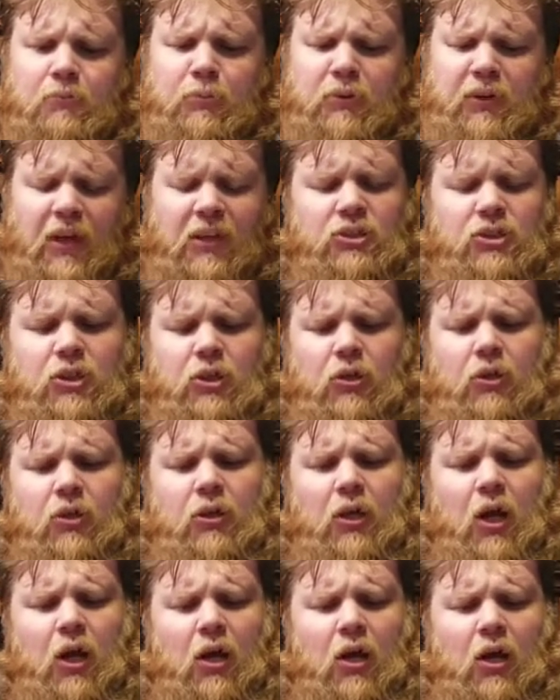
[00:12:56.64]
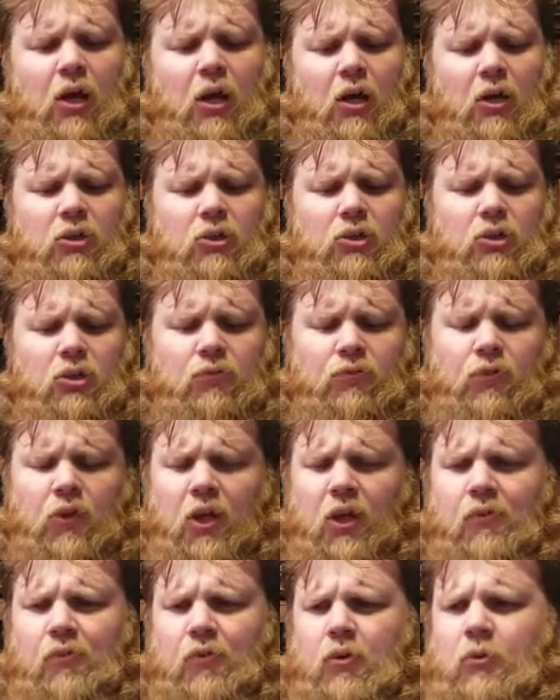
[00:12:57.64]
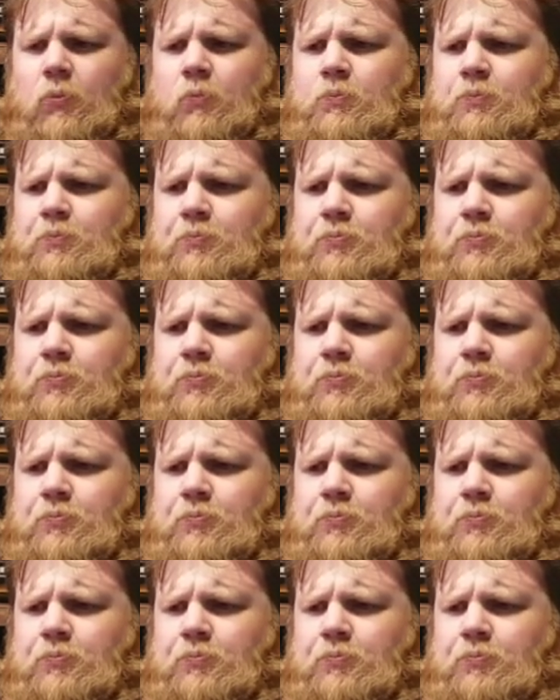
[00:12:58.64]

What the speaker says: But that's good. Good flavor.